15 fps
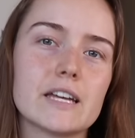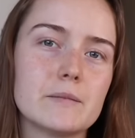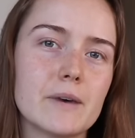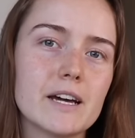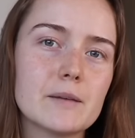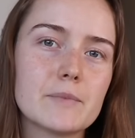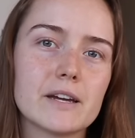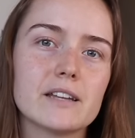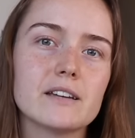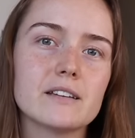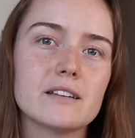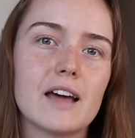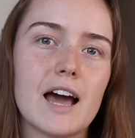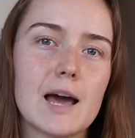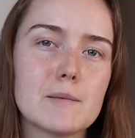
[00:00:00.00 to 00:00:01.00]
my
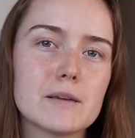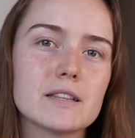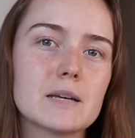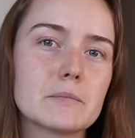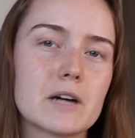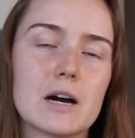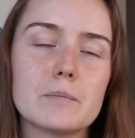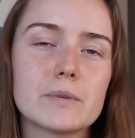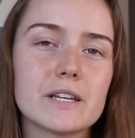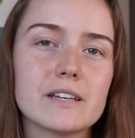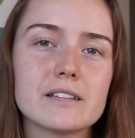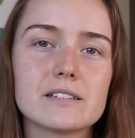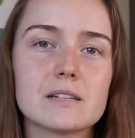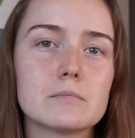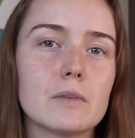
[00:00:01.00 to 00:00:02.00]
opinion, MLM
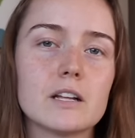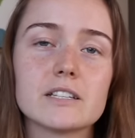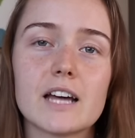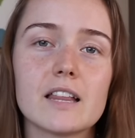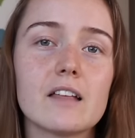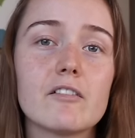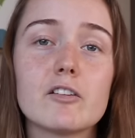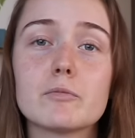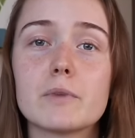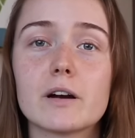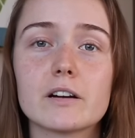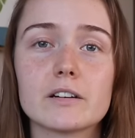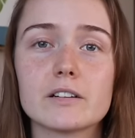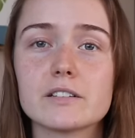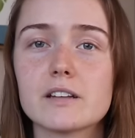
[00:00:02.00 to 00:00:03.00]
companies and multi level
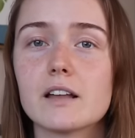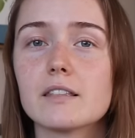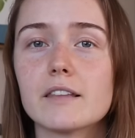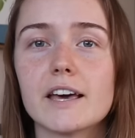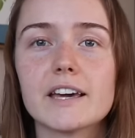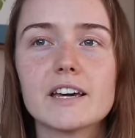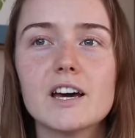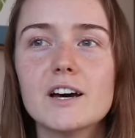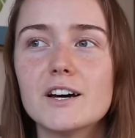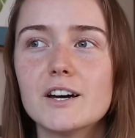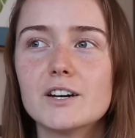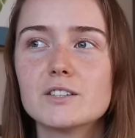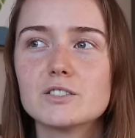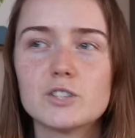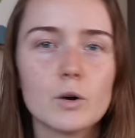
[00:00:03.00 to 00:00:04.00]
marketers alike
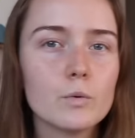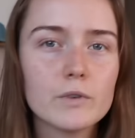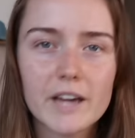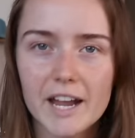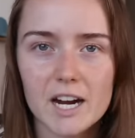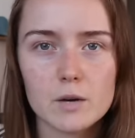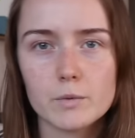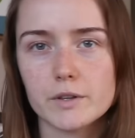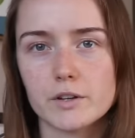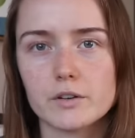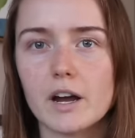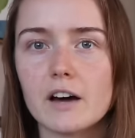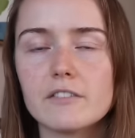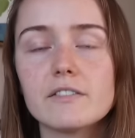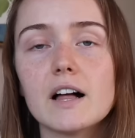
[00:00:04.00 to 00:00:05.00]
don't care when they're
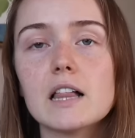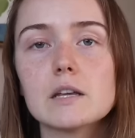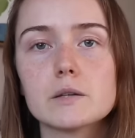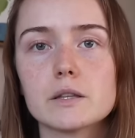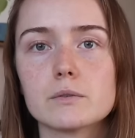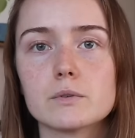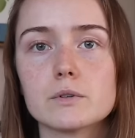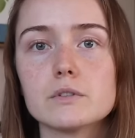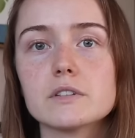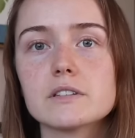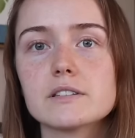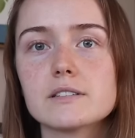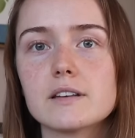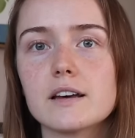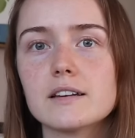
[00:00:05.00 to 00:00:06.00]
not following the
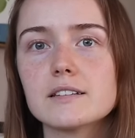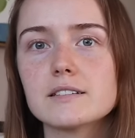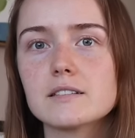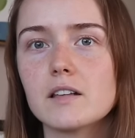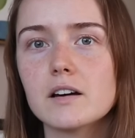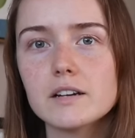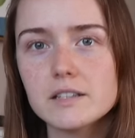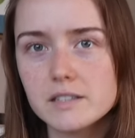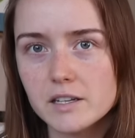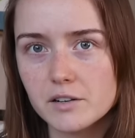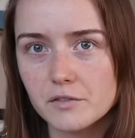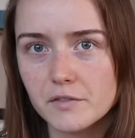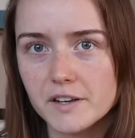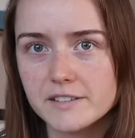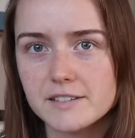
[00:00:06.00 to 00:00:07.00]
rules. As long as they
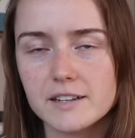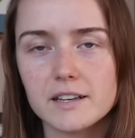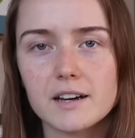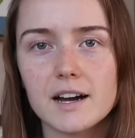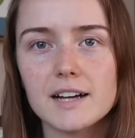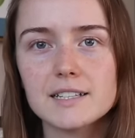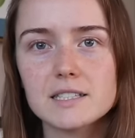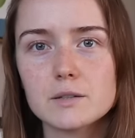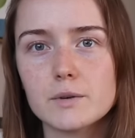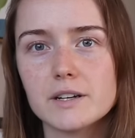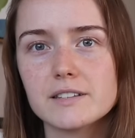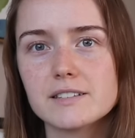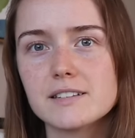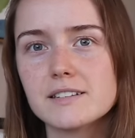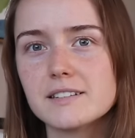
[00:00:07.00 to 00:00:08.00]
don't face any
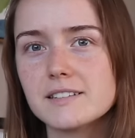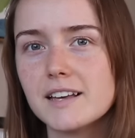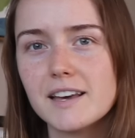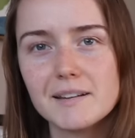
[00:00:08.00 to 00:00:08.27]
consequences,